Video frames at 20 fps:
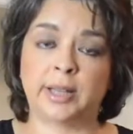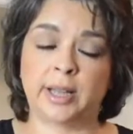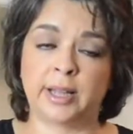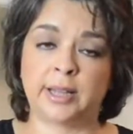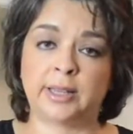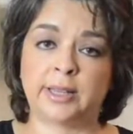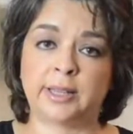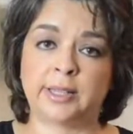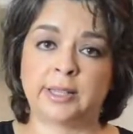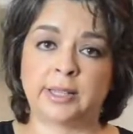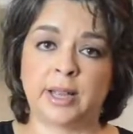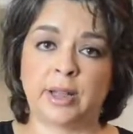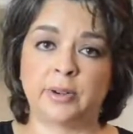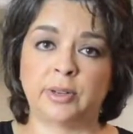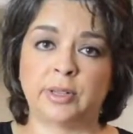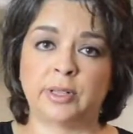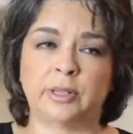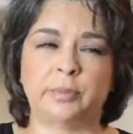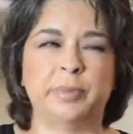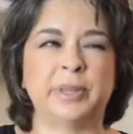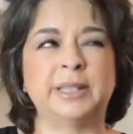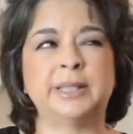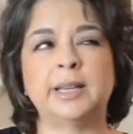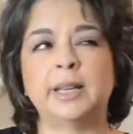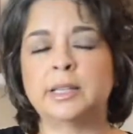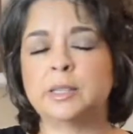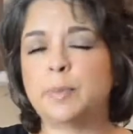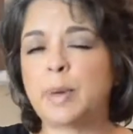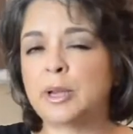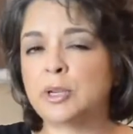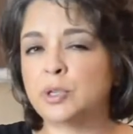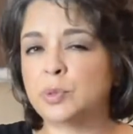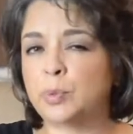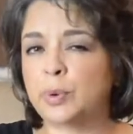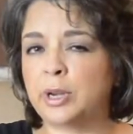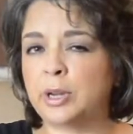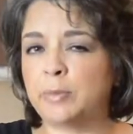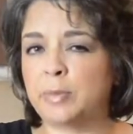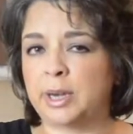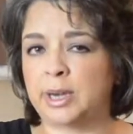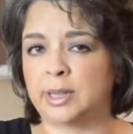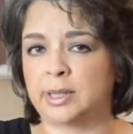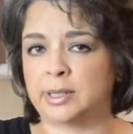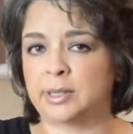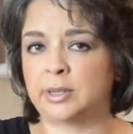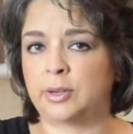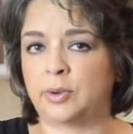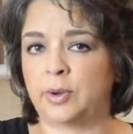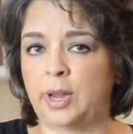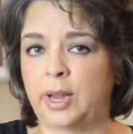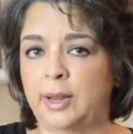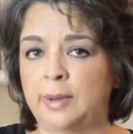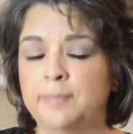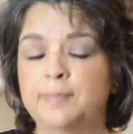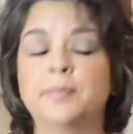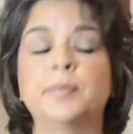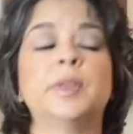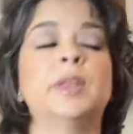the onions down a little bit. It takes about 20 minutes, okay?